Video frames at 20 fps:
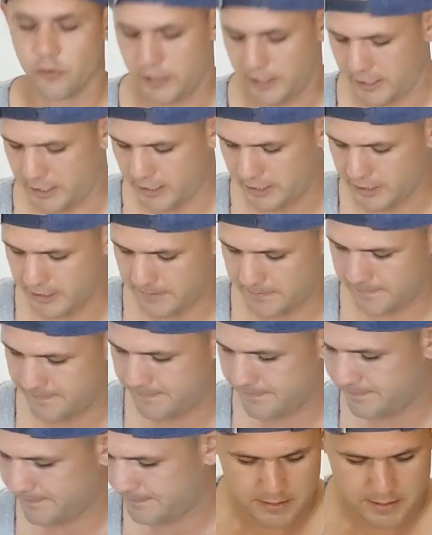green onion.
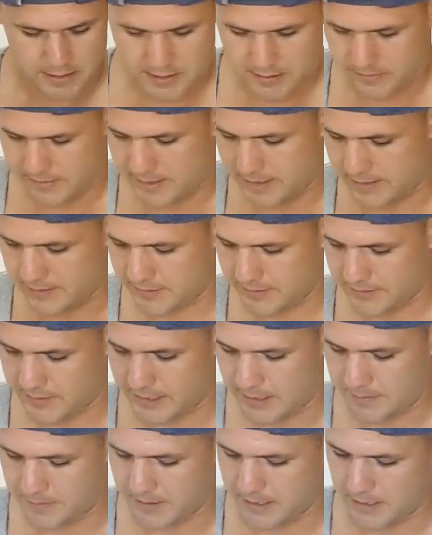You know what? I'll just
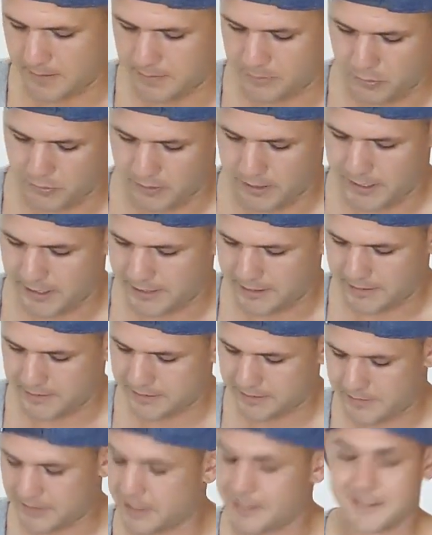keep the cutting board here
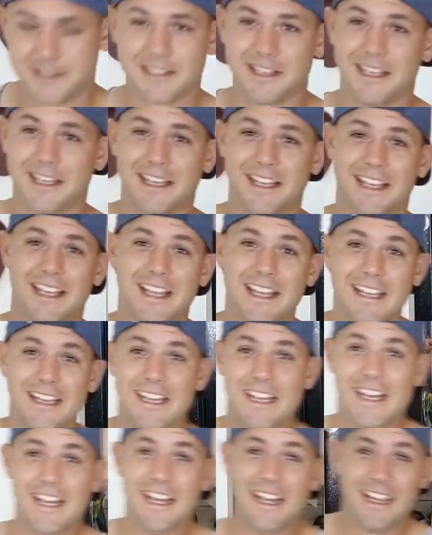just because
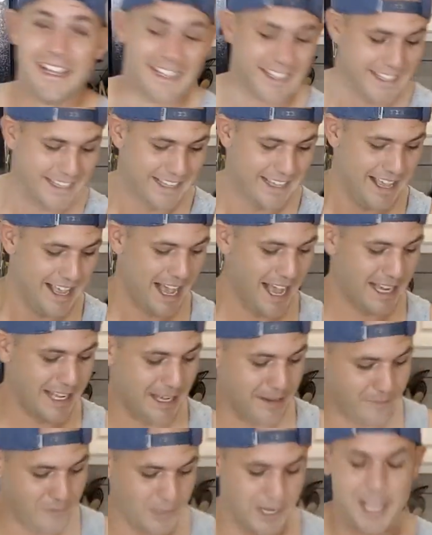I
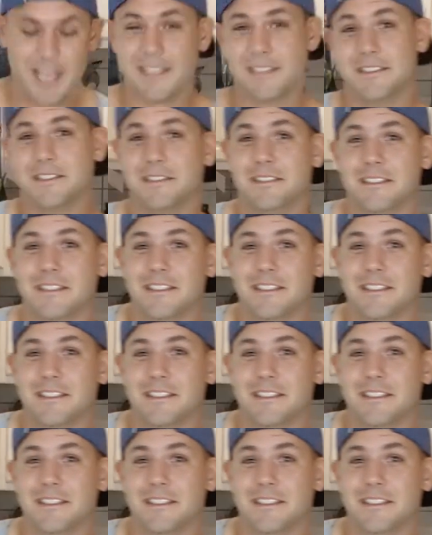keep forgetting